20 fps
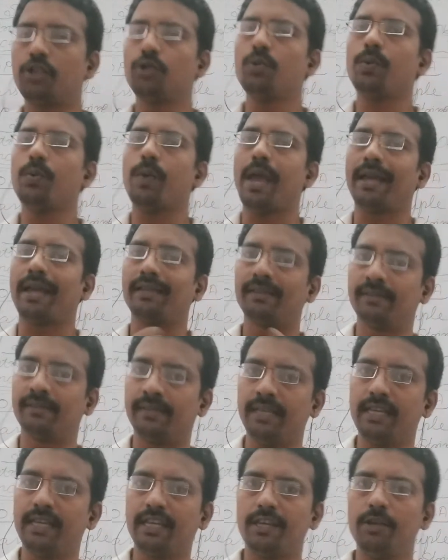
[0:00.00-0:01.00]
to
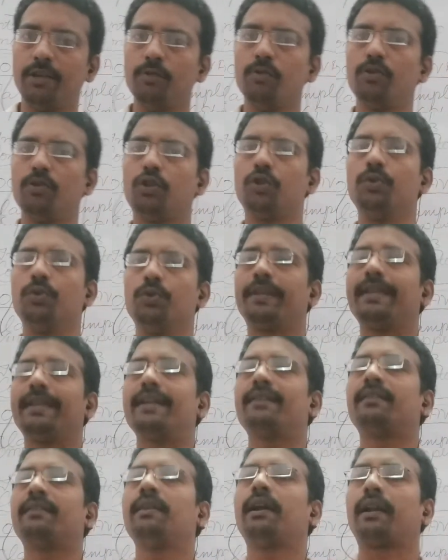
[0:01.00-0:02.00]
execute to
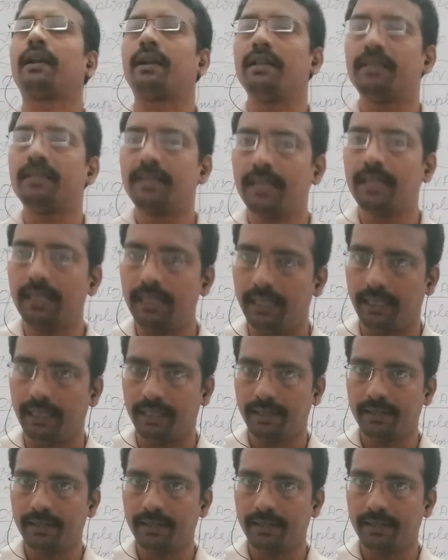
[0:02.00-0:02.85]
get the result